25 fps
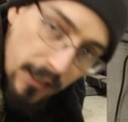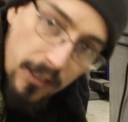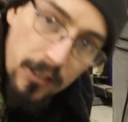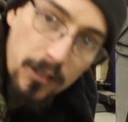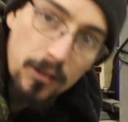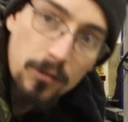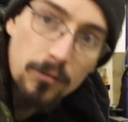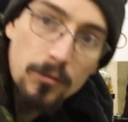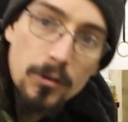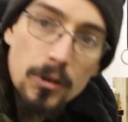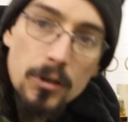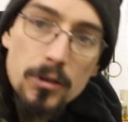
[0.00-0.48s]
a
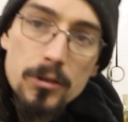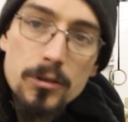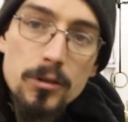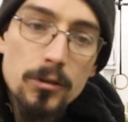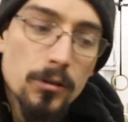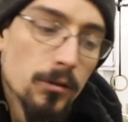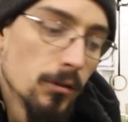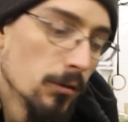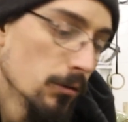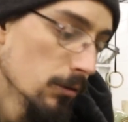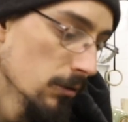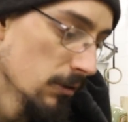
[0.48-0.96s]
new
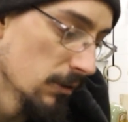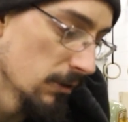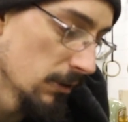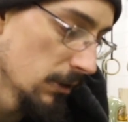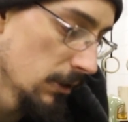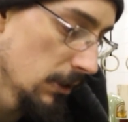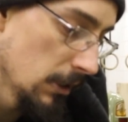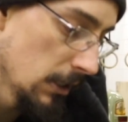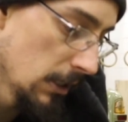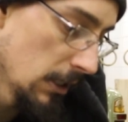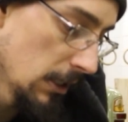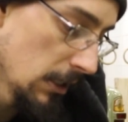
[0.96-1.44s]
nozzle,
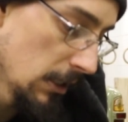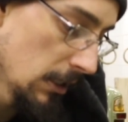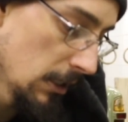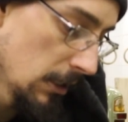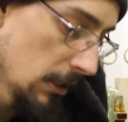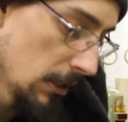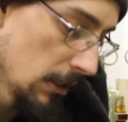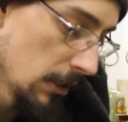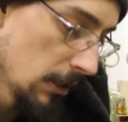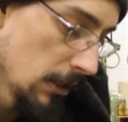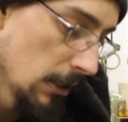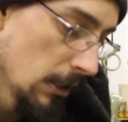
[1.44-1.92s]

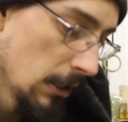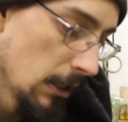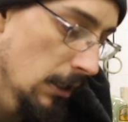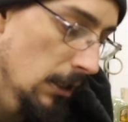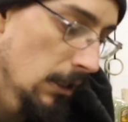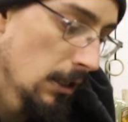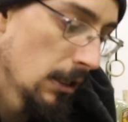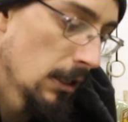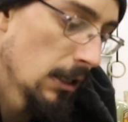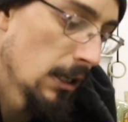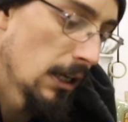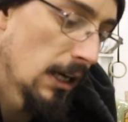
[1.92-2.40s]

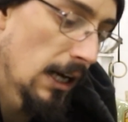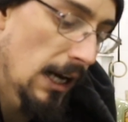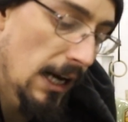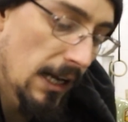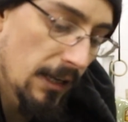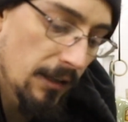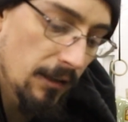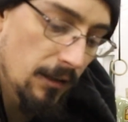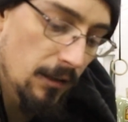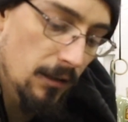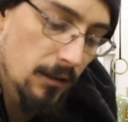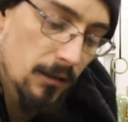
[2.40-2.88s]

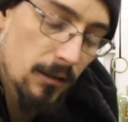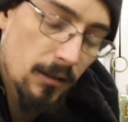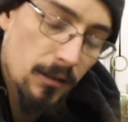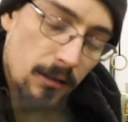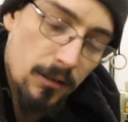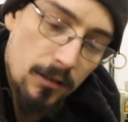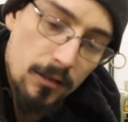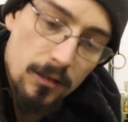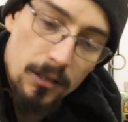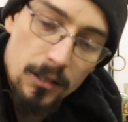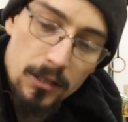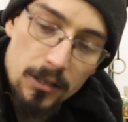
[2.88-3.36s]
and
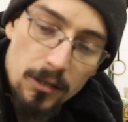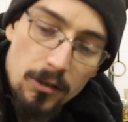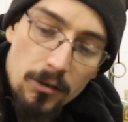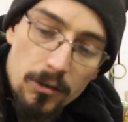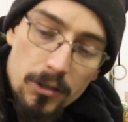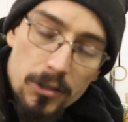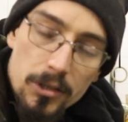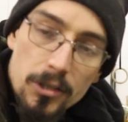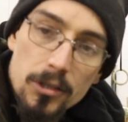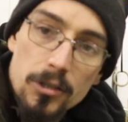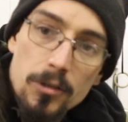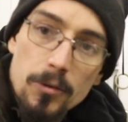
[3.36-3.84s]
as
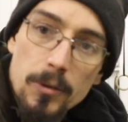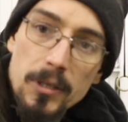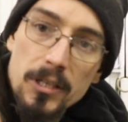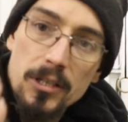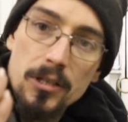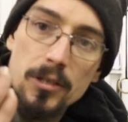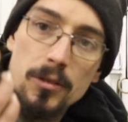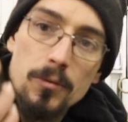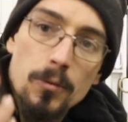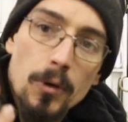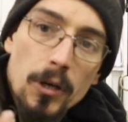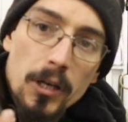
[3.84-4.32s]
long as your
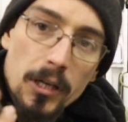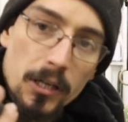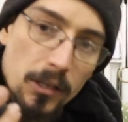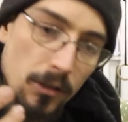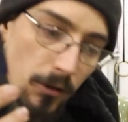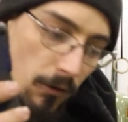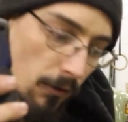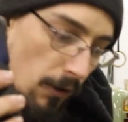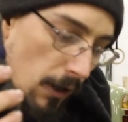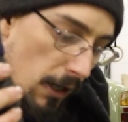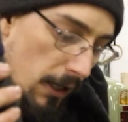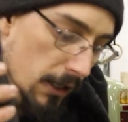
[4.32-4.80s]
switch is
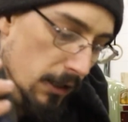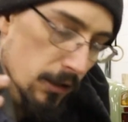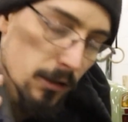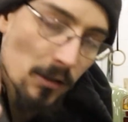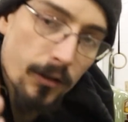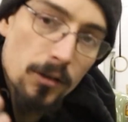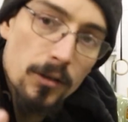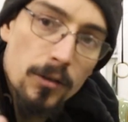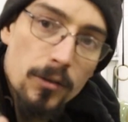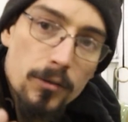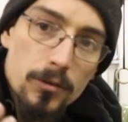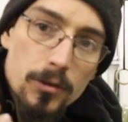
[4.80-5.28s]
working all right,
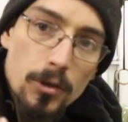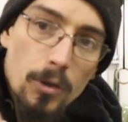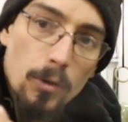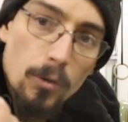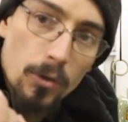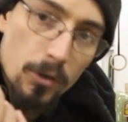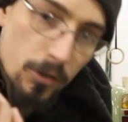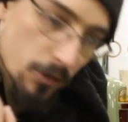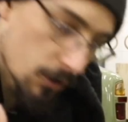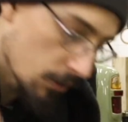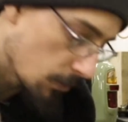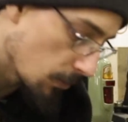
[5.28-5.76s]
your
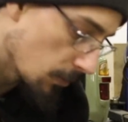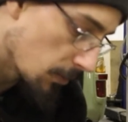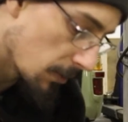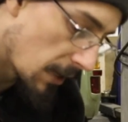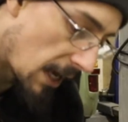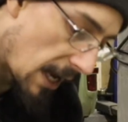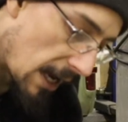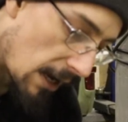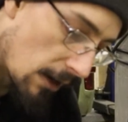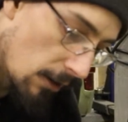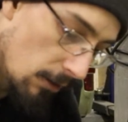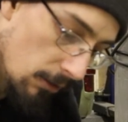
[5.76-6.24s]
torch will
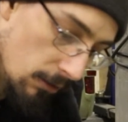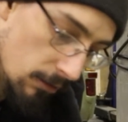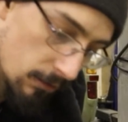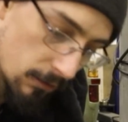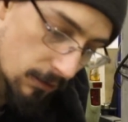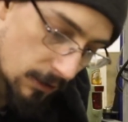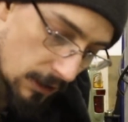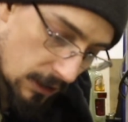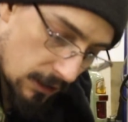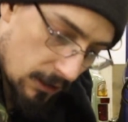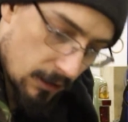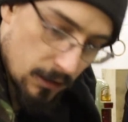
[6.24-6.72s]
now
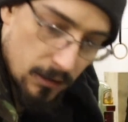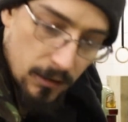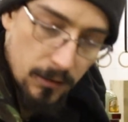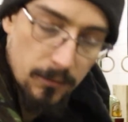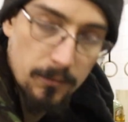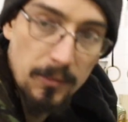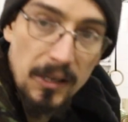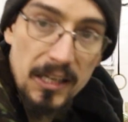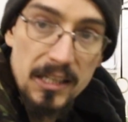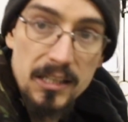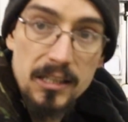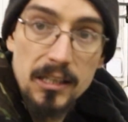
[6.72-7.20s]

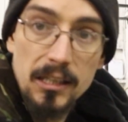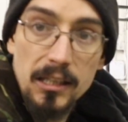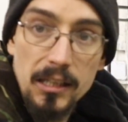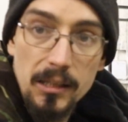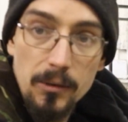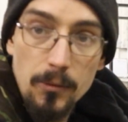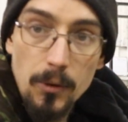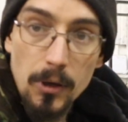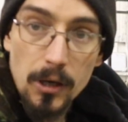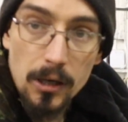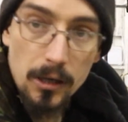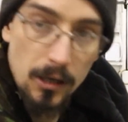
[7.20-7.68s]

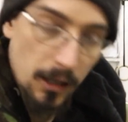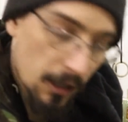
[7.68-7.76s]
basically work